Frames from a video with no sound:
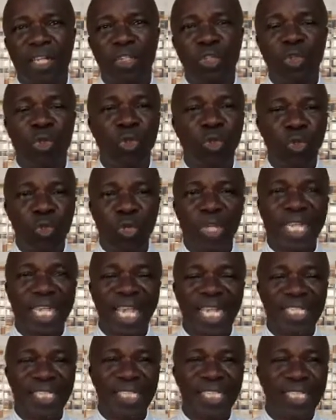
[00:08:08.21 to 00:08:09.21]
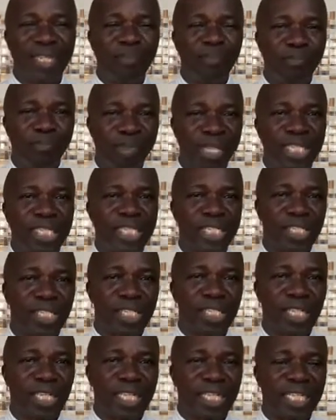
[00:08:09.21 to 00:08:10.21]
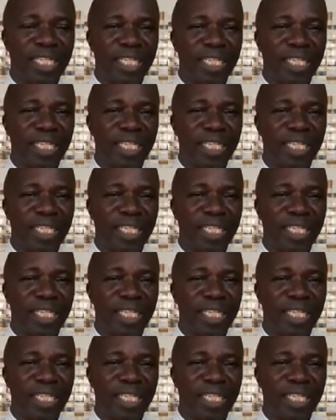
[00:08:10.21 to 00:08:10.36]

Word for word: to look at the meanings